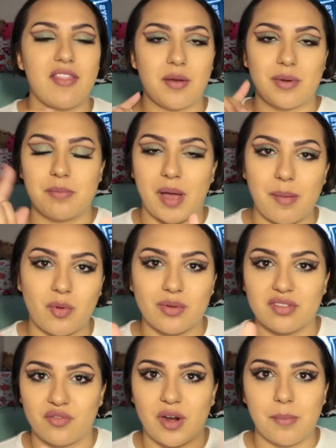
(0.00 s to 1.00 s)
and then when Bobby
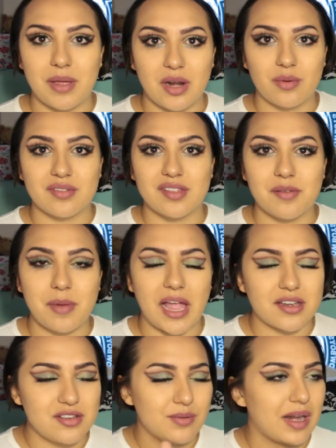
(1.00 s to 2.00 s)
was in front, Mino was in the back too.